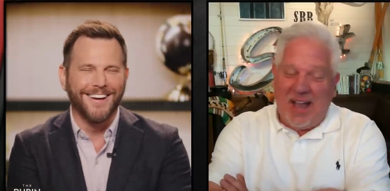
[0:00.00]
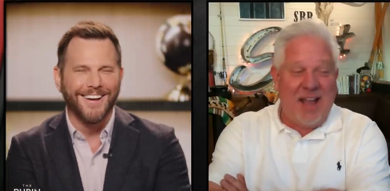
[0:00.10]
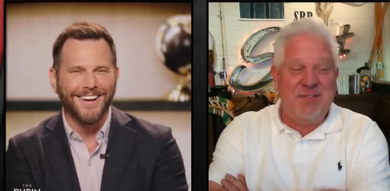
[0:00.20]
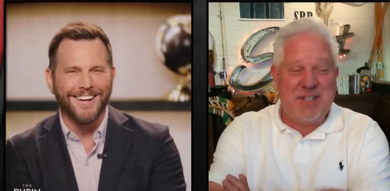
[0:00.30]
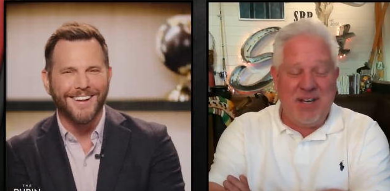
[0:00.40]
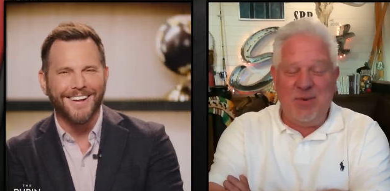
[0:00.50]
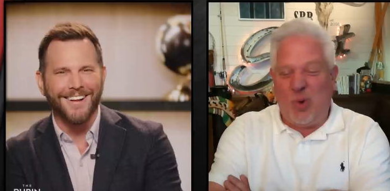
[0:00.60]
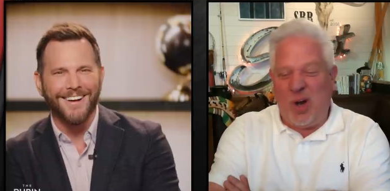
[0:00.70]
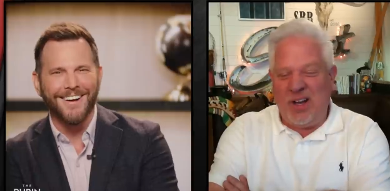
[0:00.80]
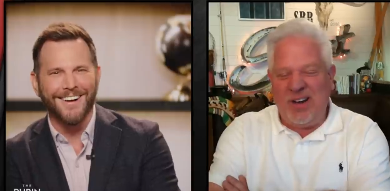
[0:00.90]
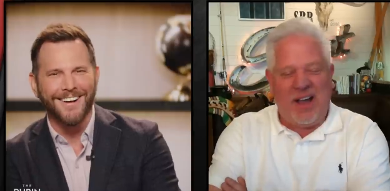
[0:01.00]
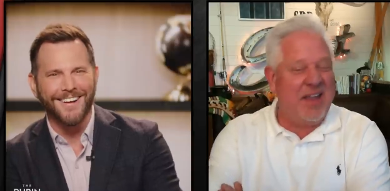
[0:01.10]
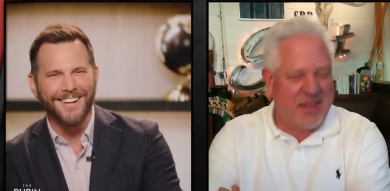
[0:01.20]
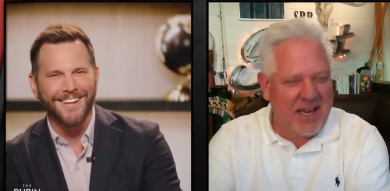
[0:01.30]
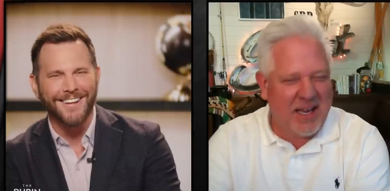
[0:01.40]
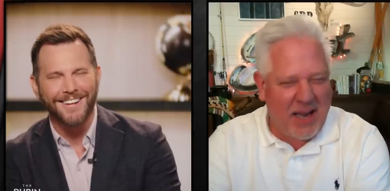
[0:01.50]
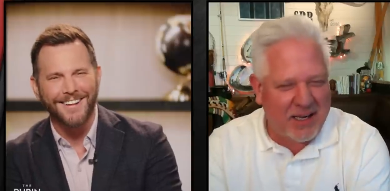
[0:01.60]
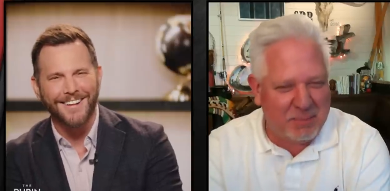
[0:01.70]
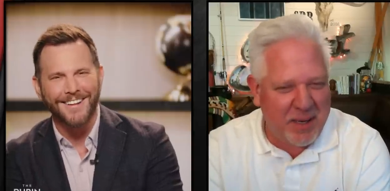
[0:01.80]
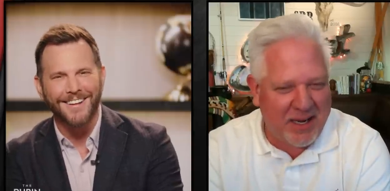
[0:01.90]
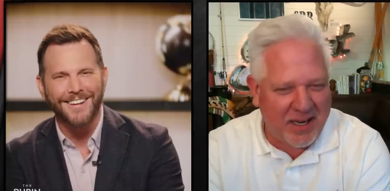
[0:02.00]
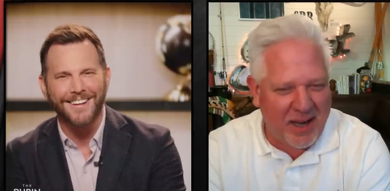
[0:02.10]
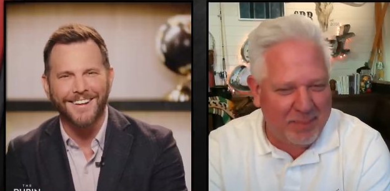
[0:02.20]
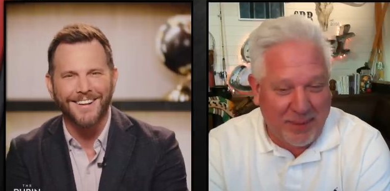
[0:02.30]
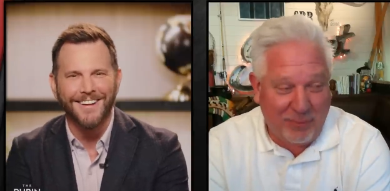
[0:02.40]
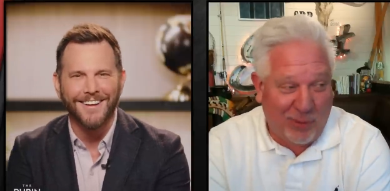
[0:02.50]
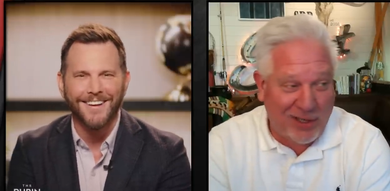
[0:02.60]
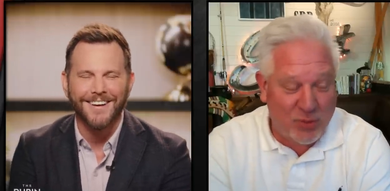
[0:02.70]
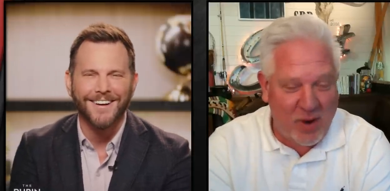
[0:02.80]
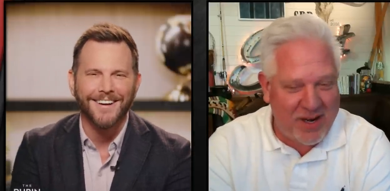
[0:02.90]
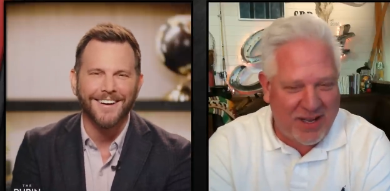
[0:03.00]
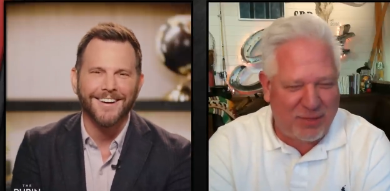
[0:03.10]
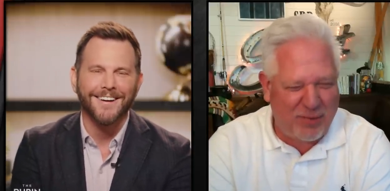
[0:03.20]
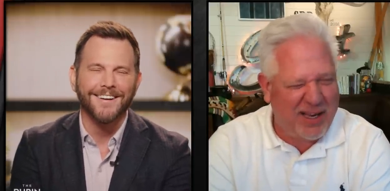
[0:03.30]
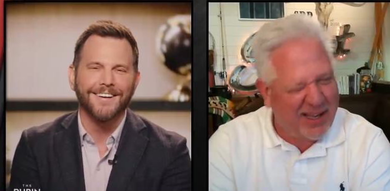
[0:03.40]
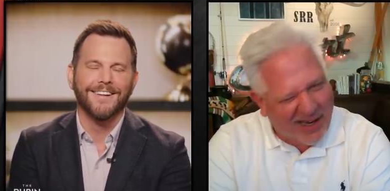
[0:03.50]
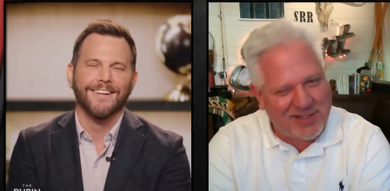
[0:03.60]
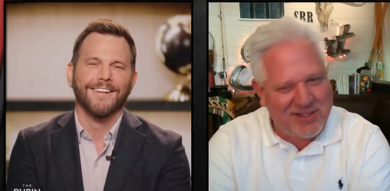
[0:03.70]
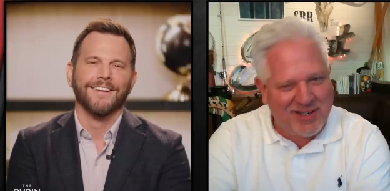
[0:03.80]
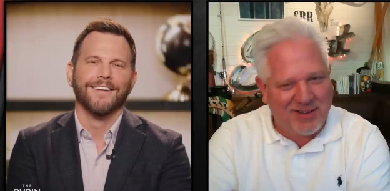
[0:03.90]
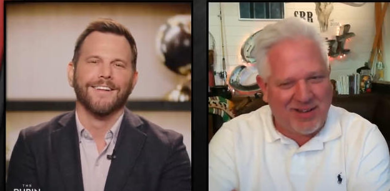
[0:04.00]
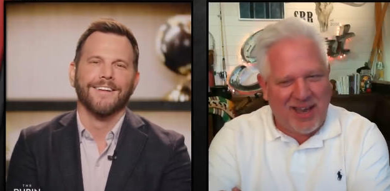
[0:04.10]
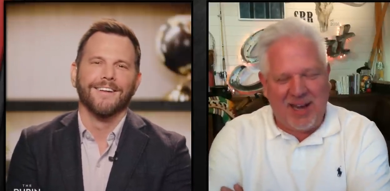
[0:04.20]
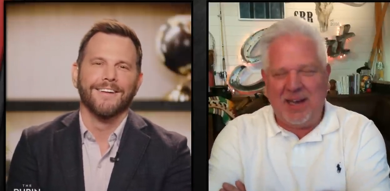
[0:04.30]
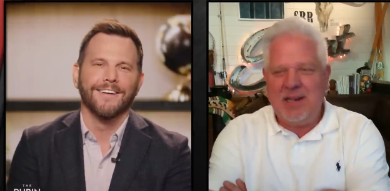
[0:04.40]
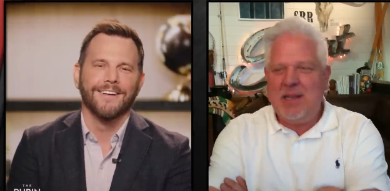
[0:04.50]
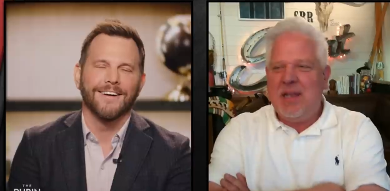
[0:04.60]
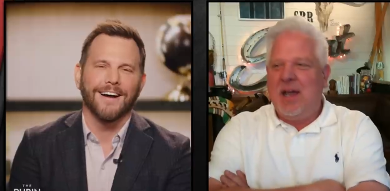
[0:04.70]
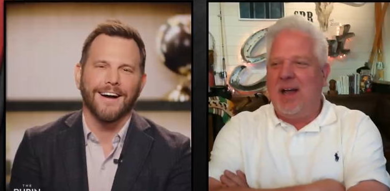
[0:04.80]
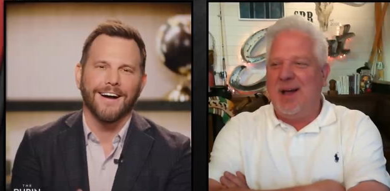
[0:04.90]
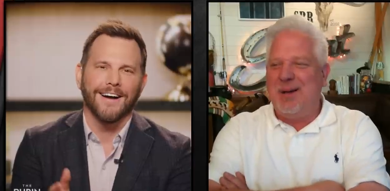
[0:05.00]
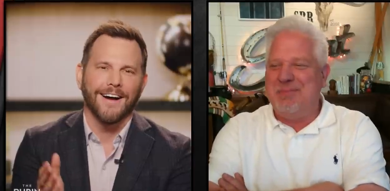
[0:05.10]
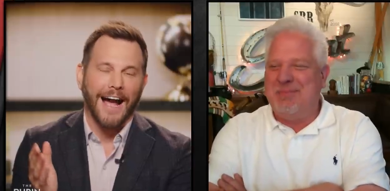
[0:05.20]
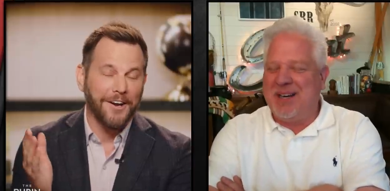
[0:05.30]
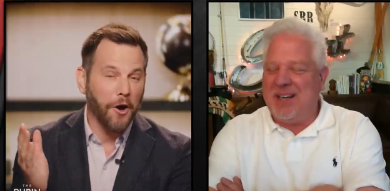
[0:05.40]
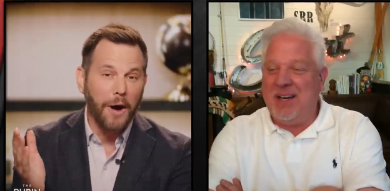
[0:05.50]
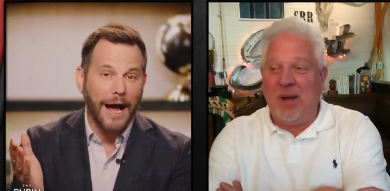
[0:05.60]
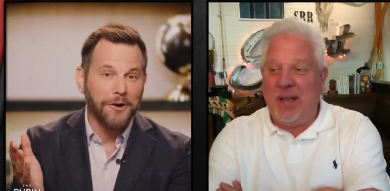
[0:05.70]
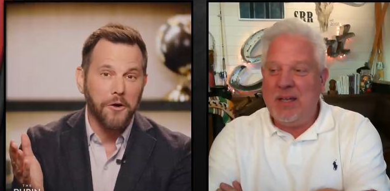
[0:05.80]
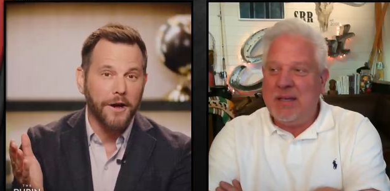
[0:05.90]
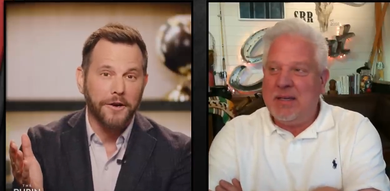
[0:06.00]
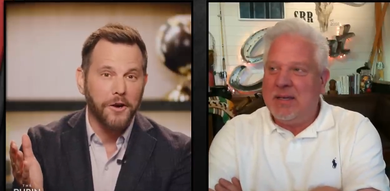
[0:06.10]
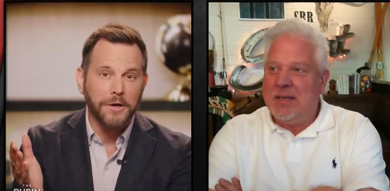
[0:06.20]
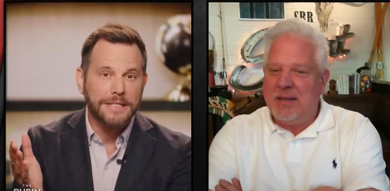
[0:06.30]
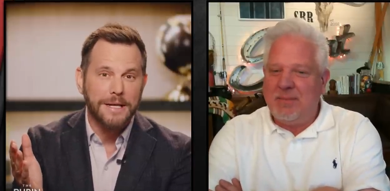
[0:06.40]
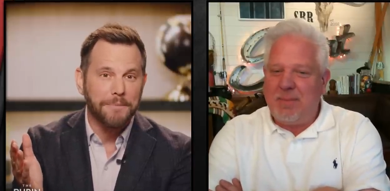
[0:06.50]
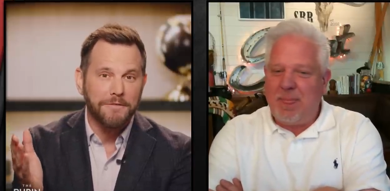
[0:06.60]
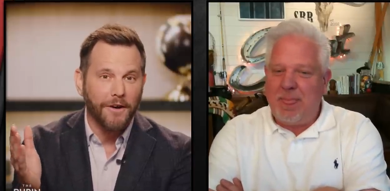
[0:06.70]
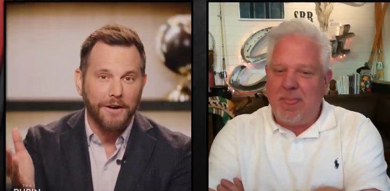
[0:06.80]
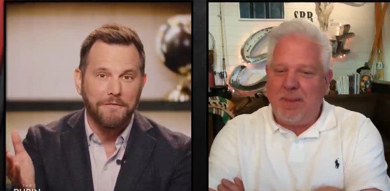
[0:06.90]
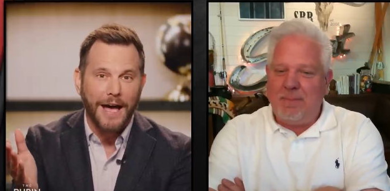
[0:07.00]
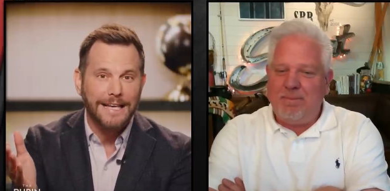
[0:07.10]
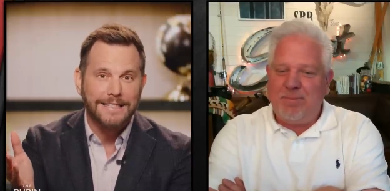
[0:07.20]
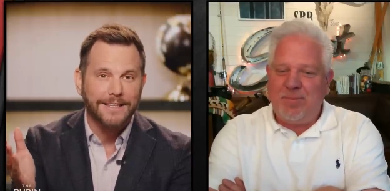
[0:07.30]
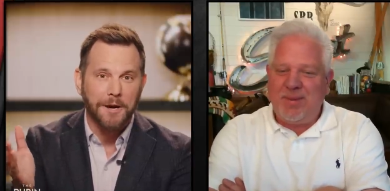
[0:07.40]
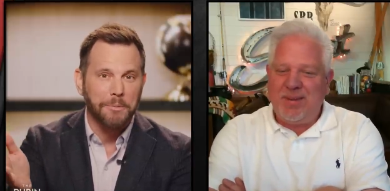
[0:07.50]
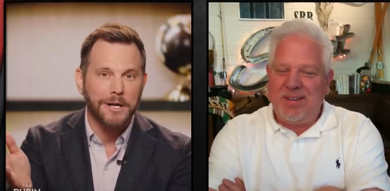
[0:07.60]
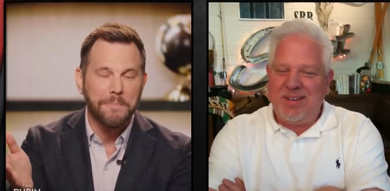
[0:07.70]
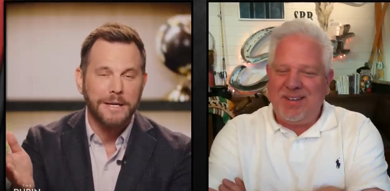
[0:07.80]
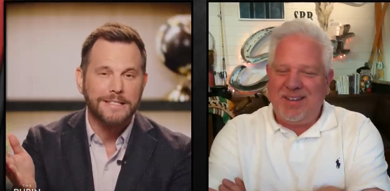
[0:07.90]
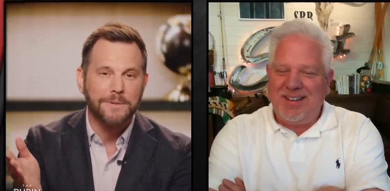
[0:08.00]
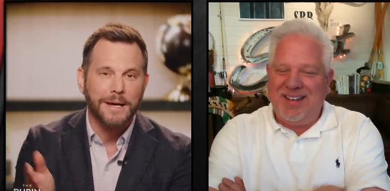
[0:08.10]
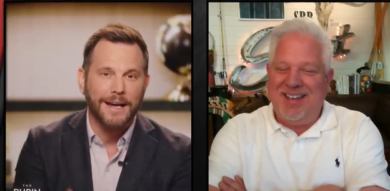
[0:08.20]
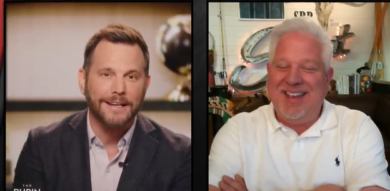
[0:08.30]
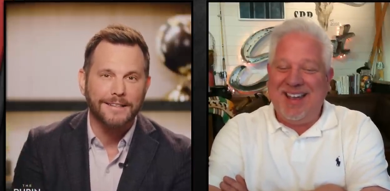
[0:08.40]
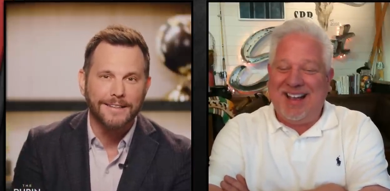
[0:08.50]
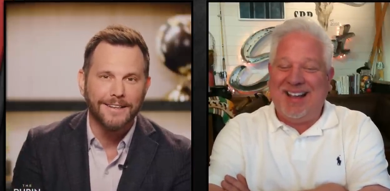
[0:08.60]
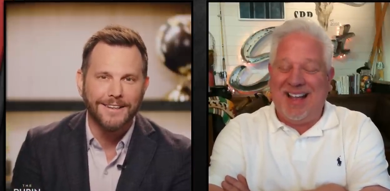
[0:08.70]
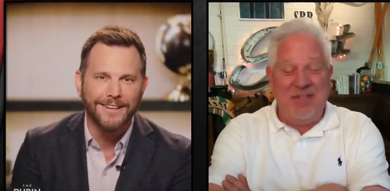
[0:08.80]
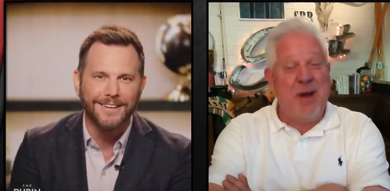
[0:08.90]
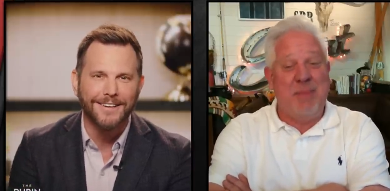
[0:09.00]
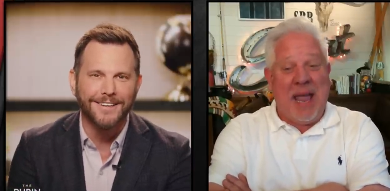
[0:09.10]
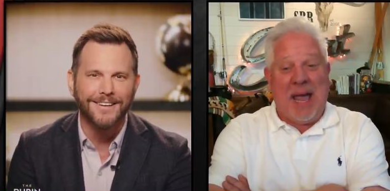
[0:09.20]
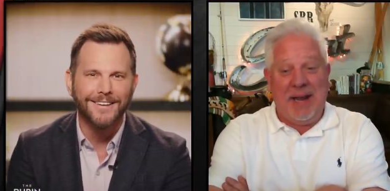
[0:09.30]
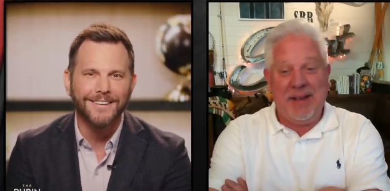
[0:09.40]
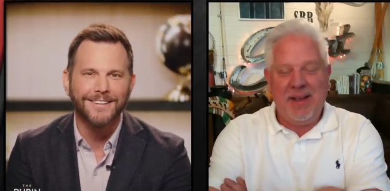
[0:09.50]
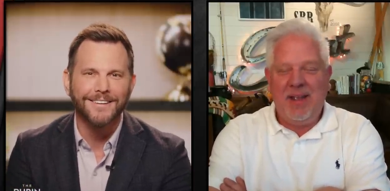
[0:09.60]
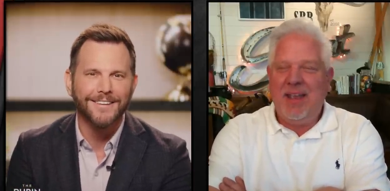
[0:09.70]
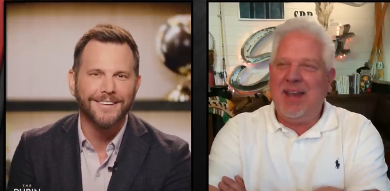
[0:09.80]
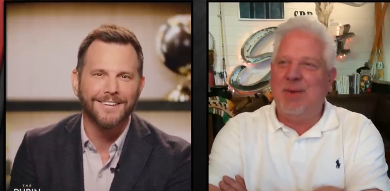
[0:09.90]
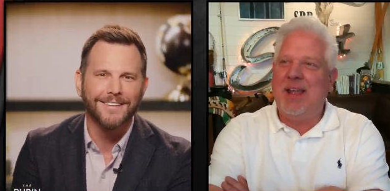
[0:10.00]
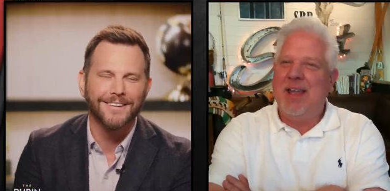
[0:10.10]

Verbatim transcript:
Speaker 1: I've seen one. I think I could pick it up at what 23 and I'd still get it. Um, but I know, anyway, I know
Speaker 2: they're doing something very fast, and they're pretty pissed about it. Yeah,
Speaker 1: they're mad. Anyway,